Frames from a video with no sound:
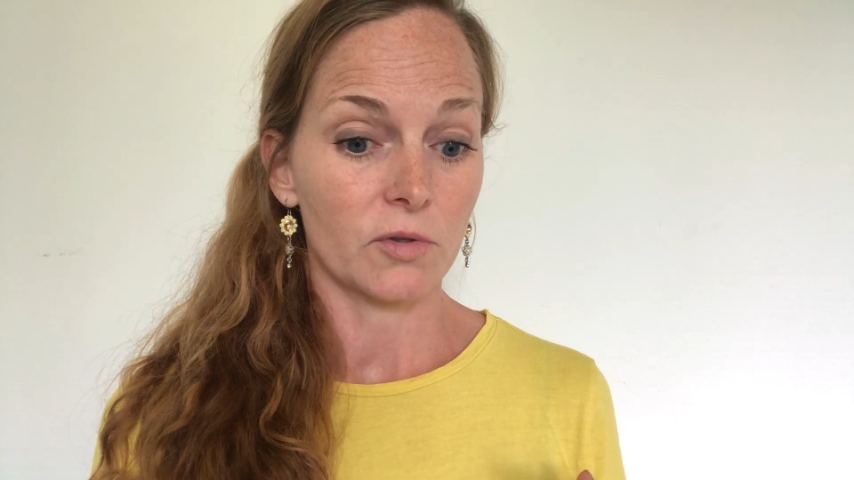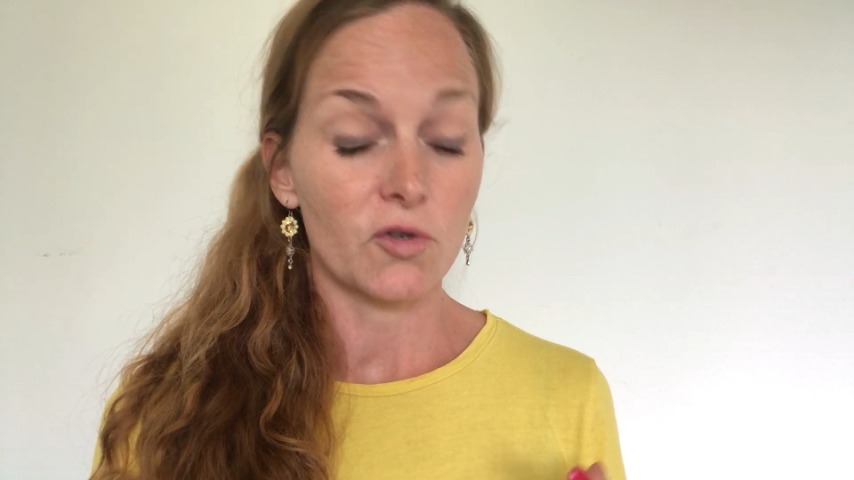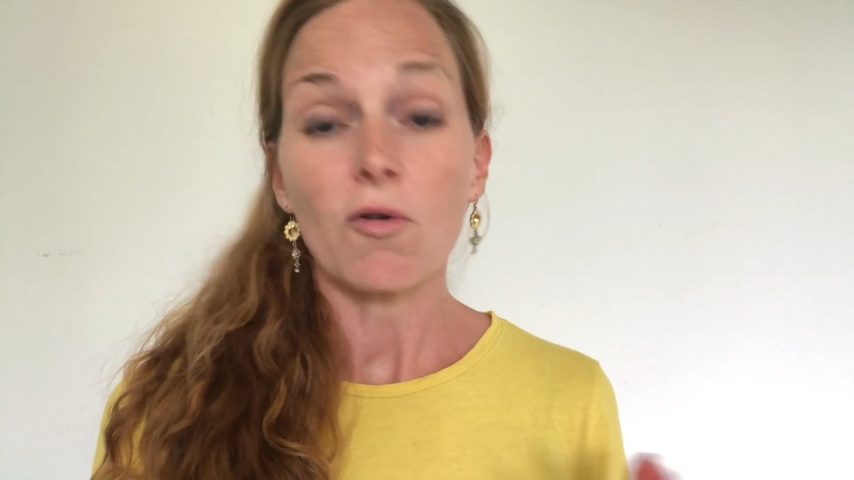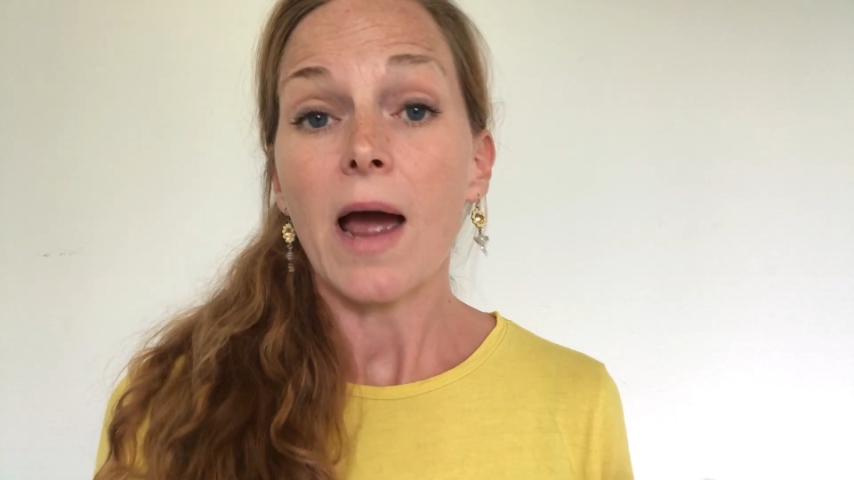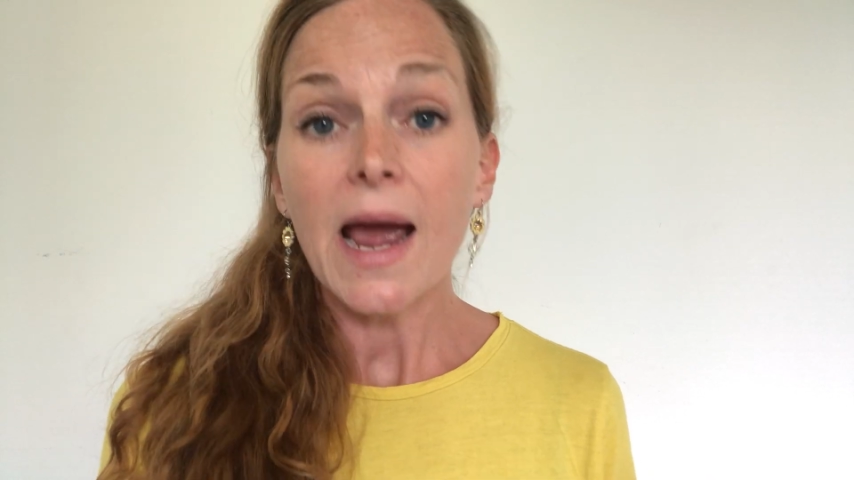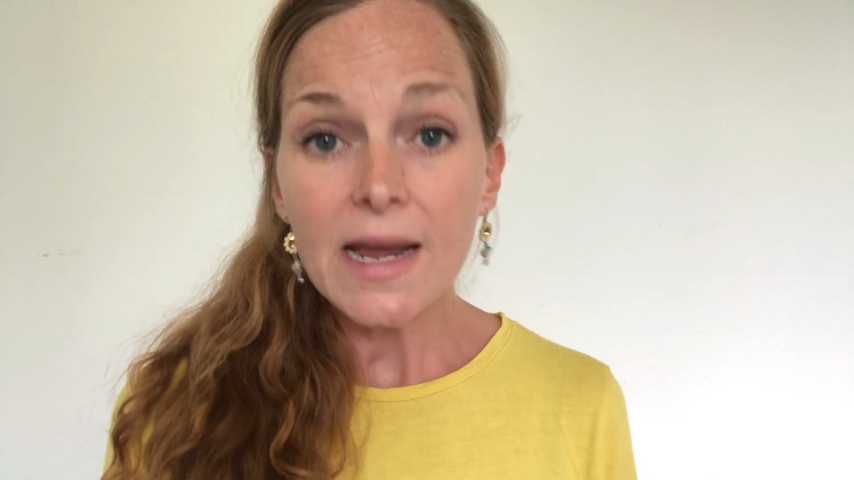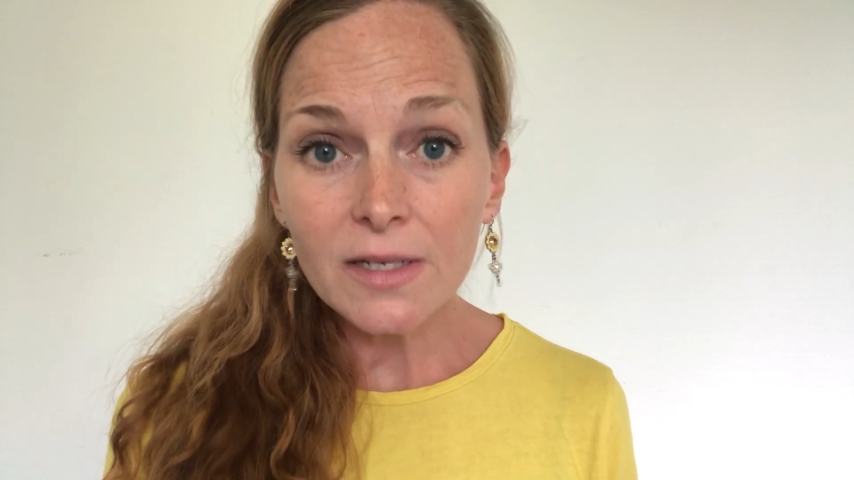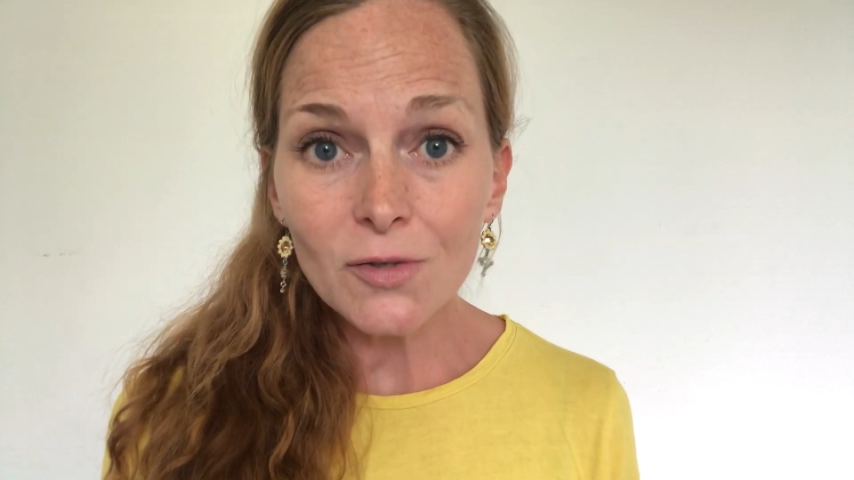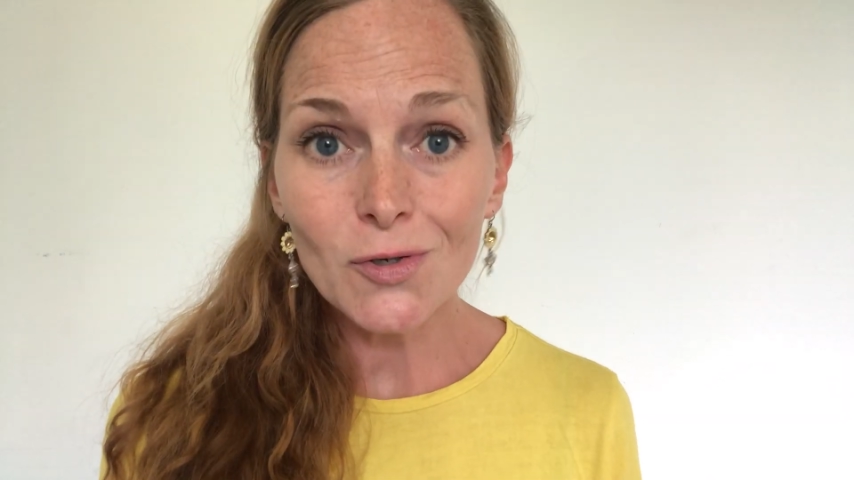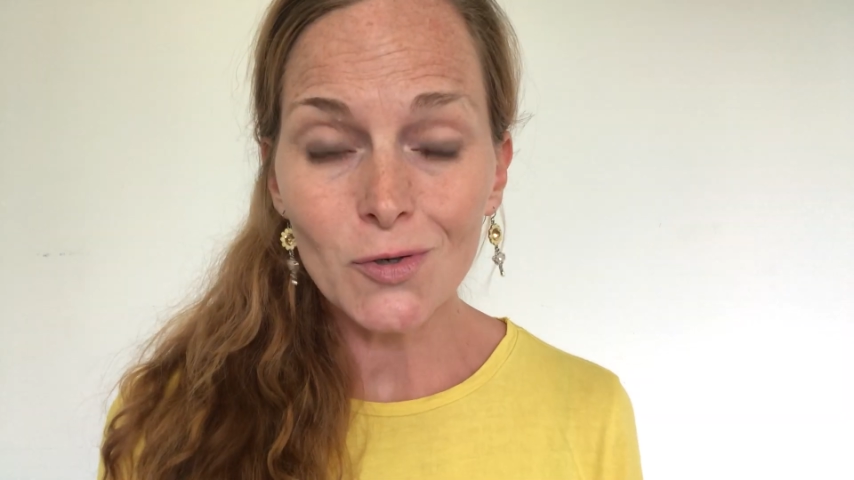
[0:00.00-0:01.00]

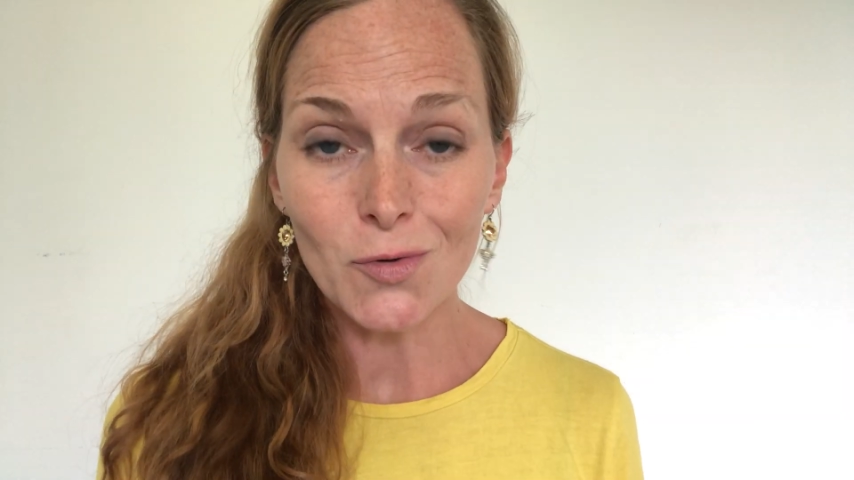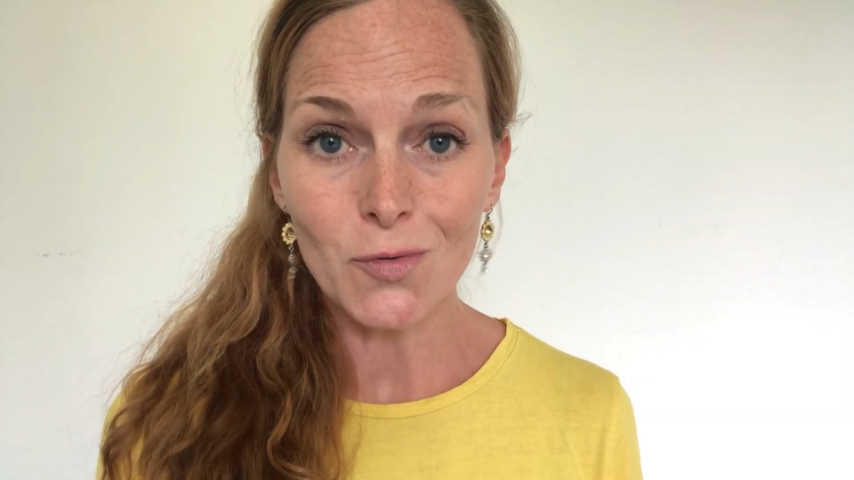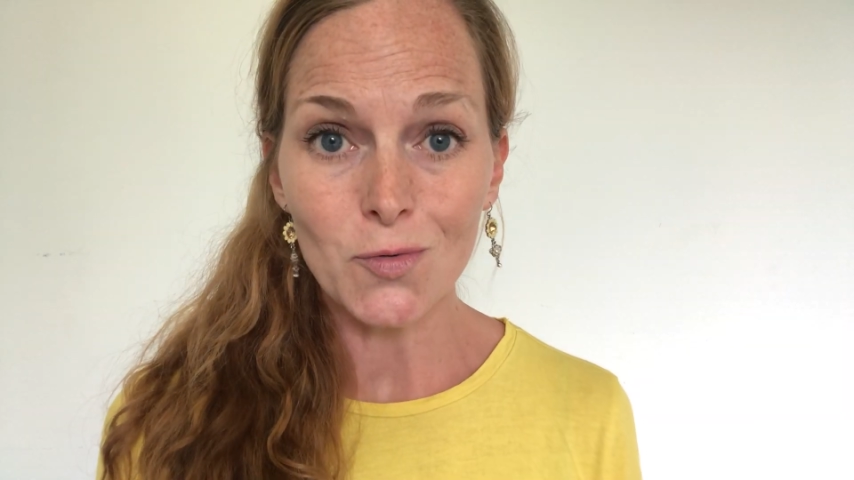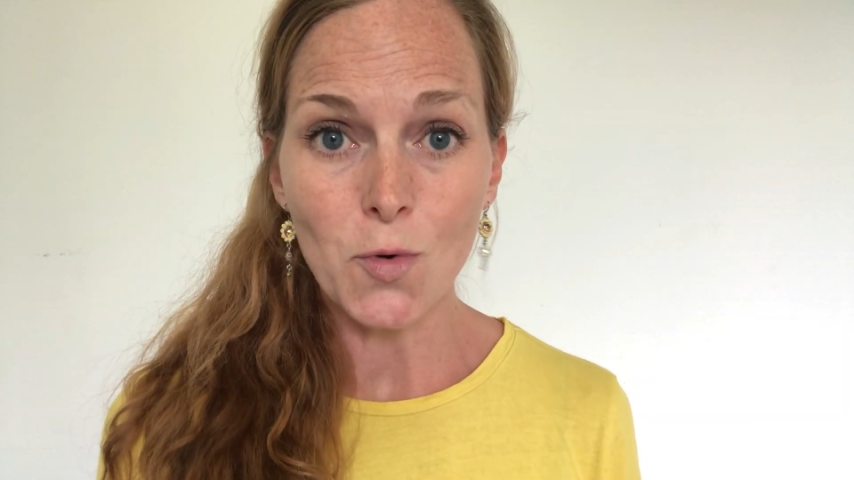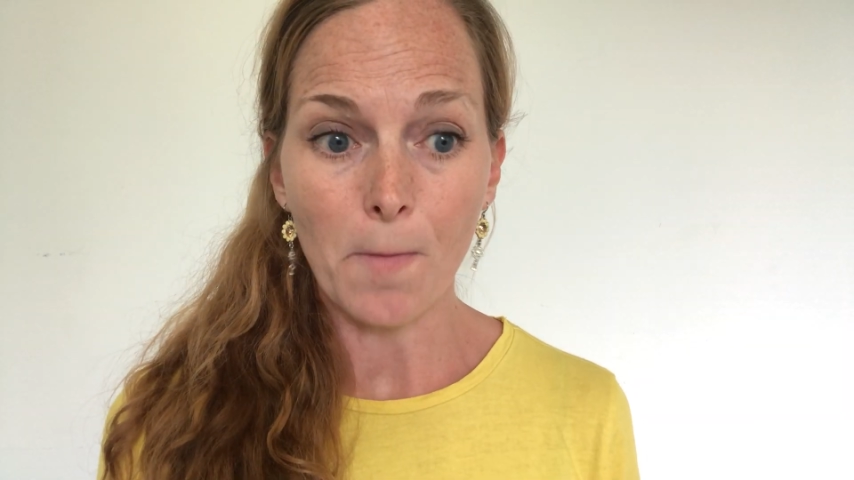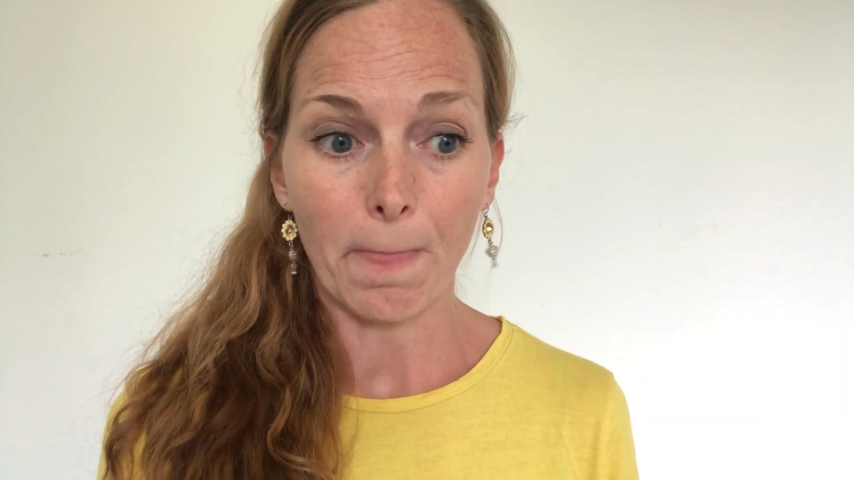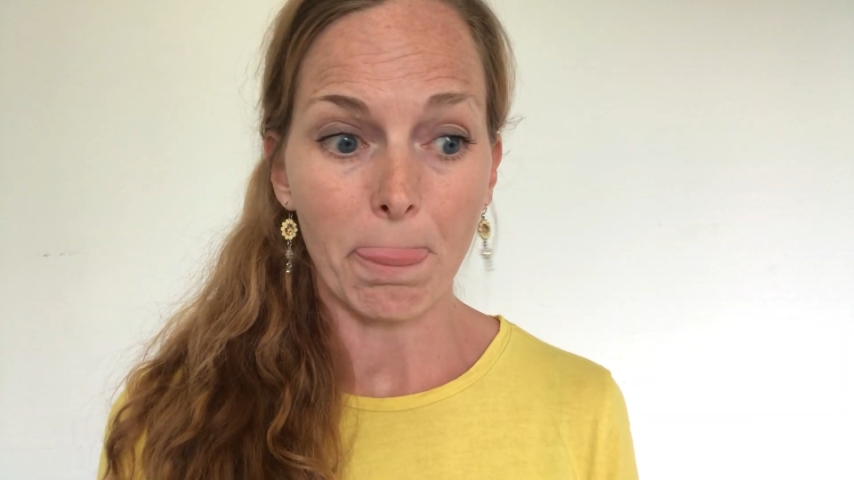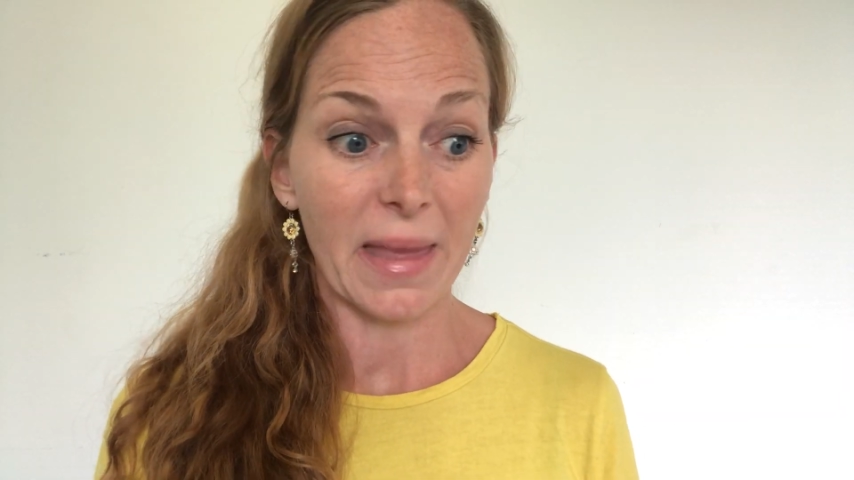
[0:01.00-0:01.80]
tried to